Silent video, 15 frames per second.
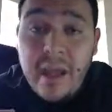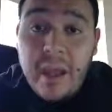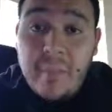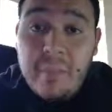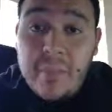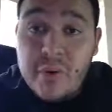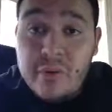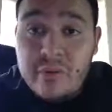
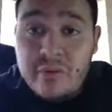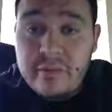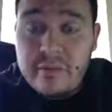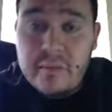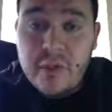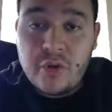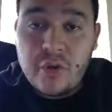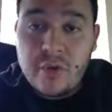and both of
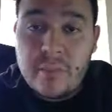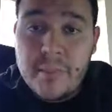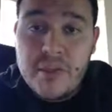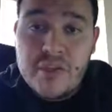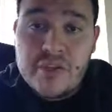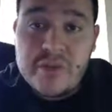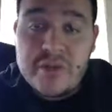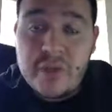them are going to be
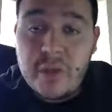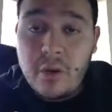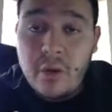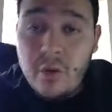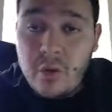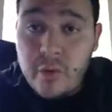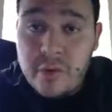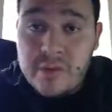shooting
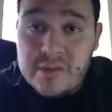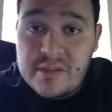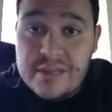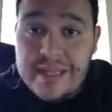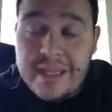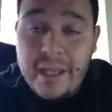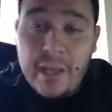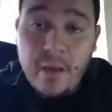coins
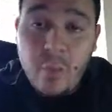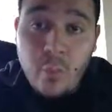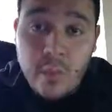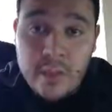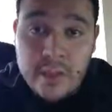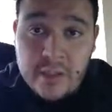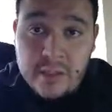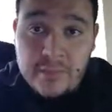and
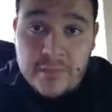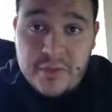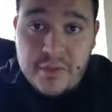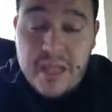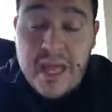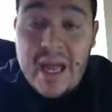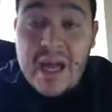1-ups,